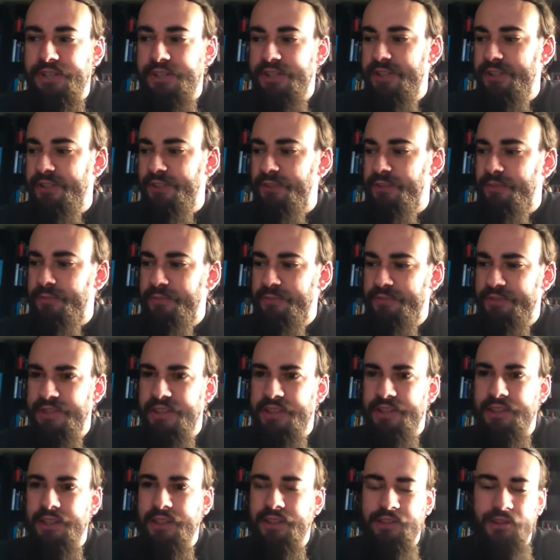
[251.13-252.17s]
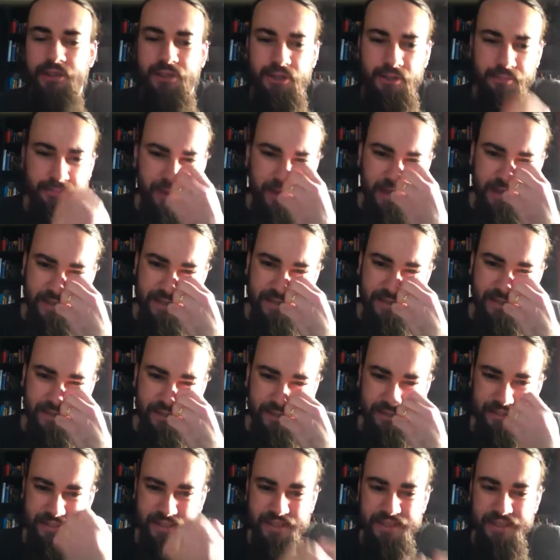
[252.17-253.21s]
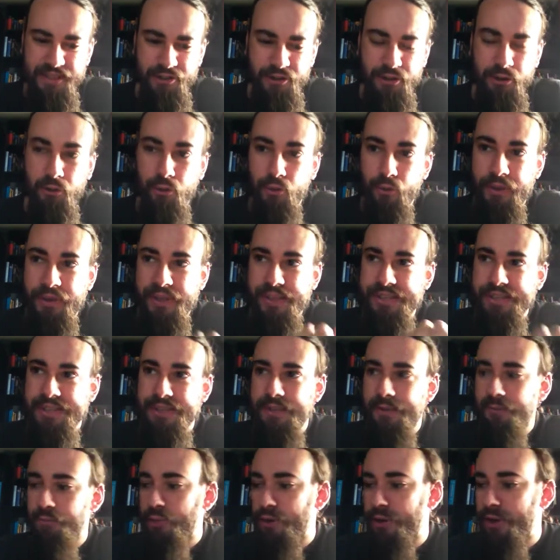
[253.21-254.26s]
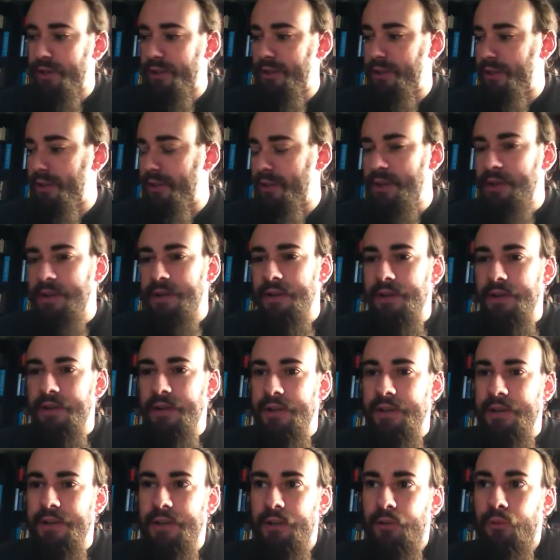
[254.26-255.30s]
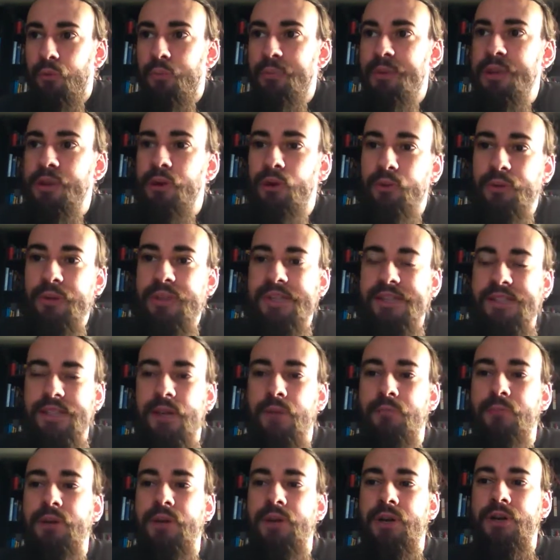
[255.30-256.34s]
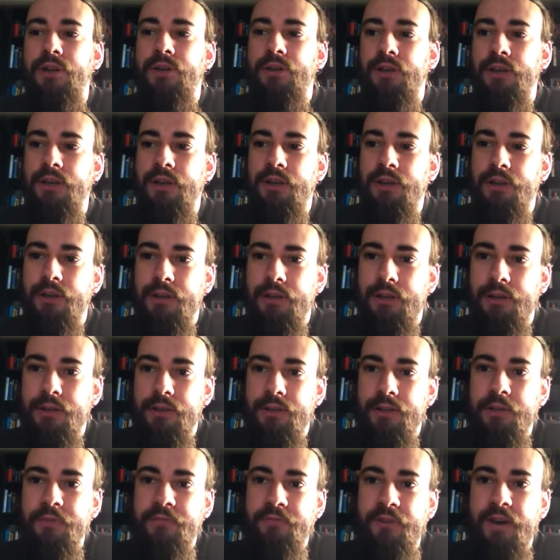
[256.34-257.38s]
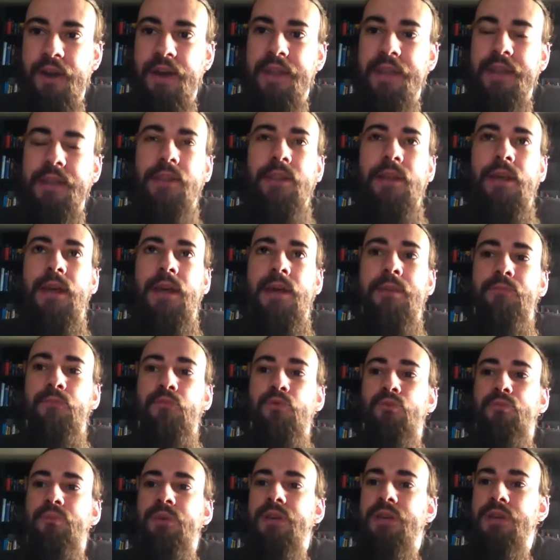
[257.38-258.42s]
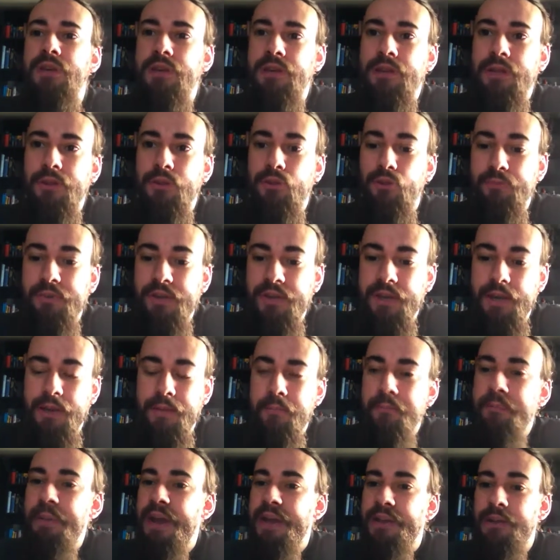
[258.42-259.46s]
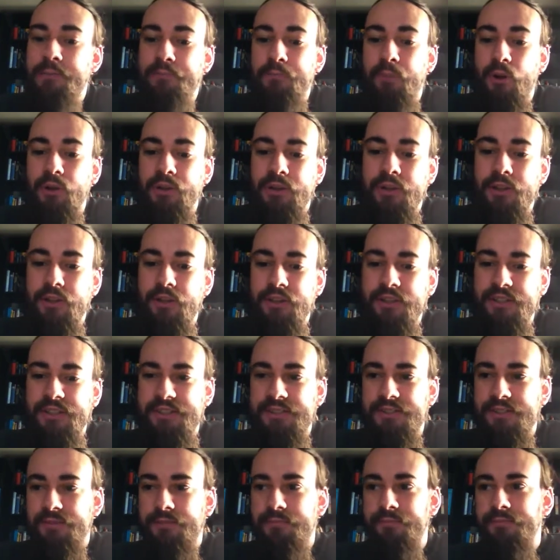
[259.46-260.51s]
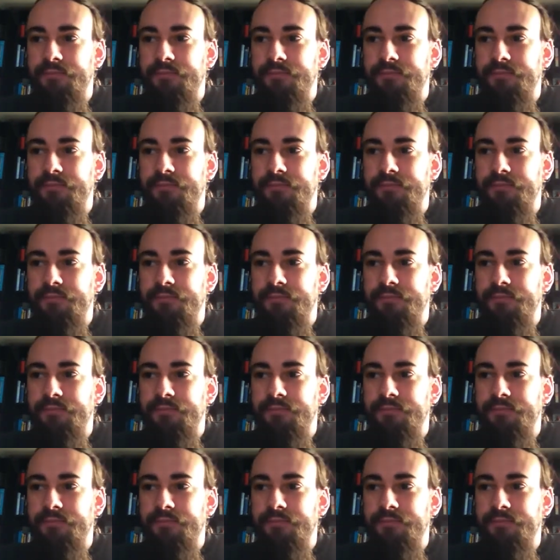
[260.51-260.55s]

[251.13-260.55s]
They should think that they're the best because there are always someone. There will be always someone uh, defying them to be to become better polyglots.